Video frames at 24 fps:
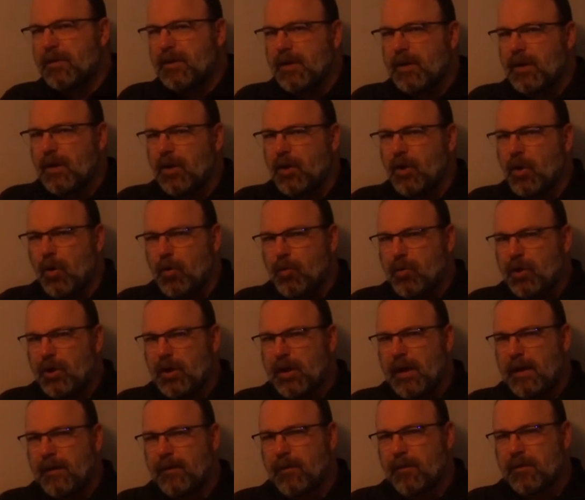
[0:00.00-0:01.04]
to
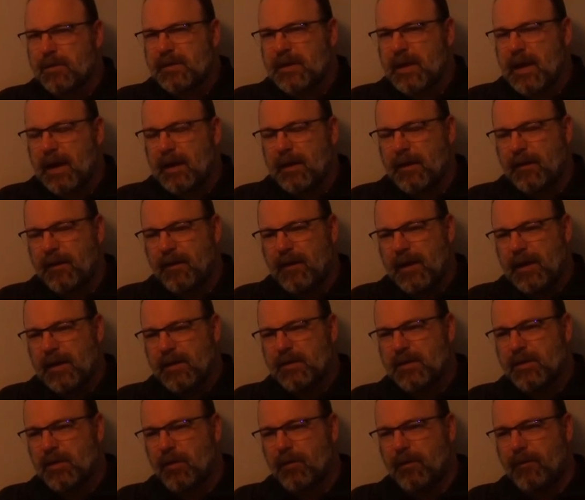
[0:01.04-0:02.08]
negotiate those kind of
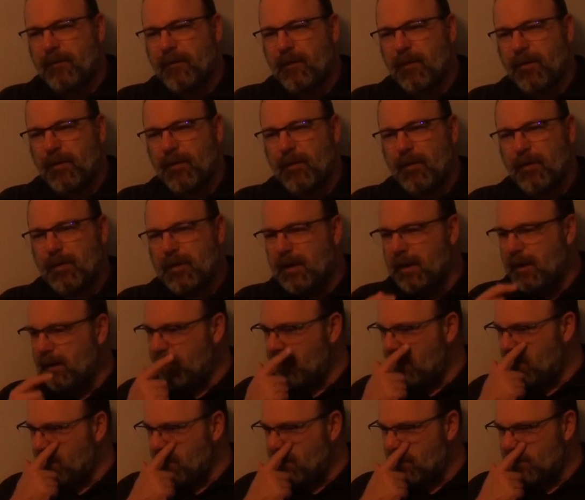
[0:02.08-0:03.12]
things. So for 13
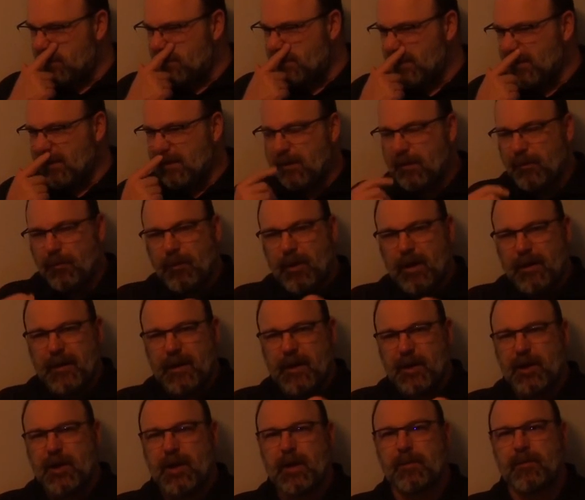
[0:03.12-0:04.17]
years, while
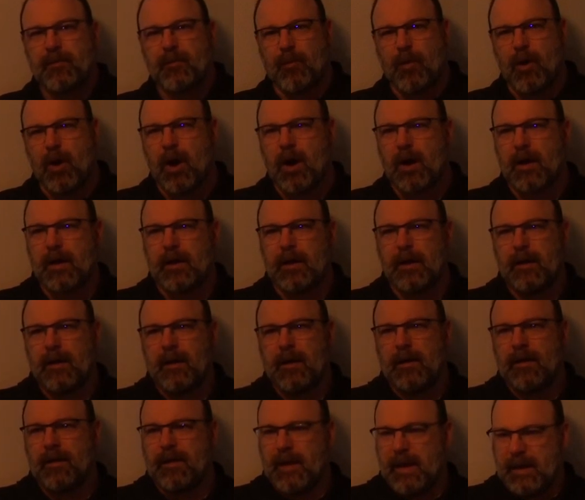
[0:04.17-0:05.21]
they chipped rock,
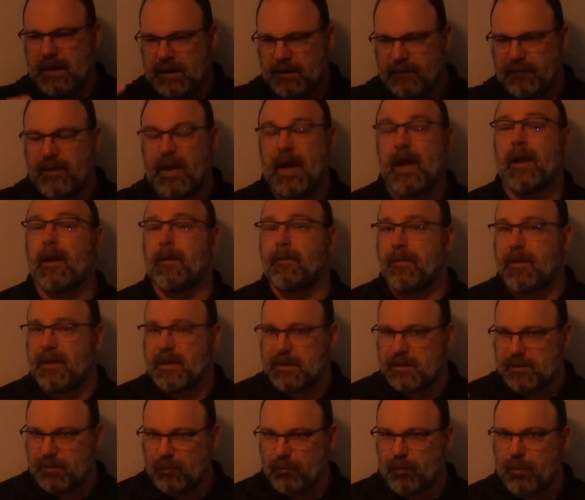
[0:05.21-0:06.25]
they developed
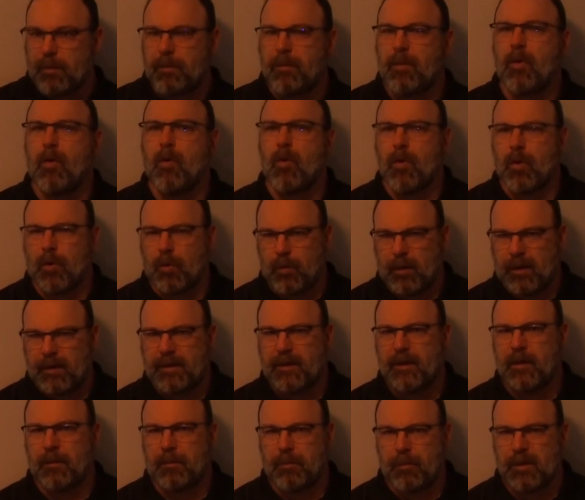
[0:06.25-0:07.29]
this rapport with
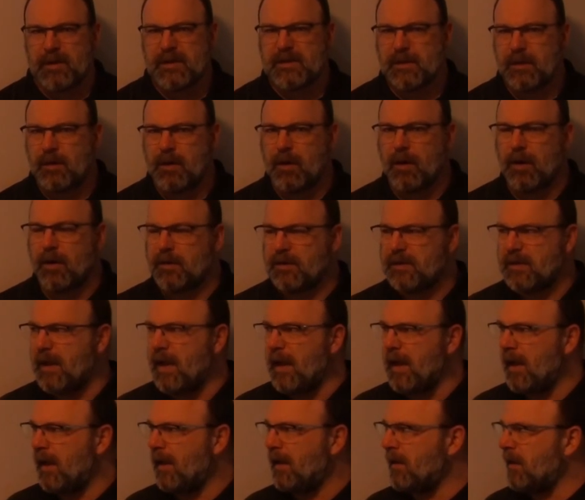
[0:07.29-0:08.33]
their prison guards.
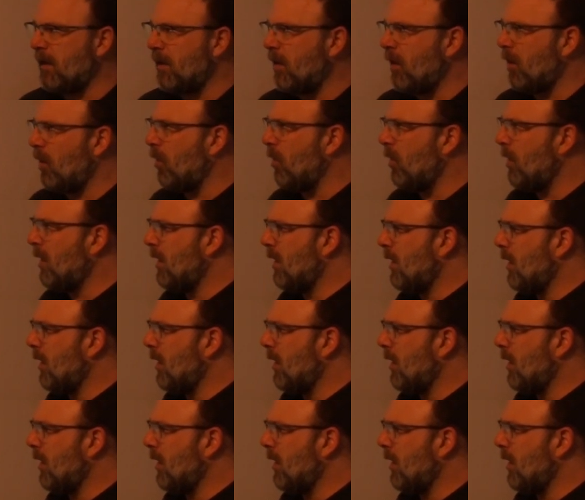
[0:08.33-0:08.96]
And, you know,